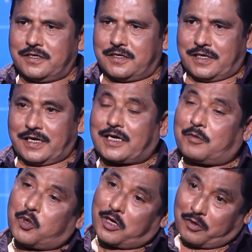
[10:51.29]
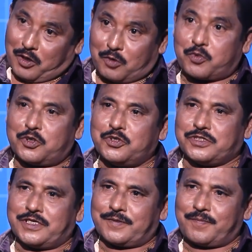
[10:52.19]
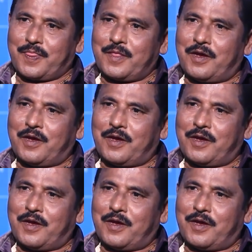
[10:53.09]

director, moreover you are producing,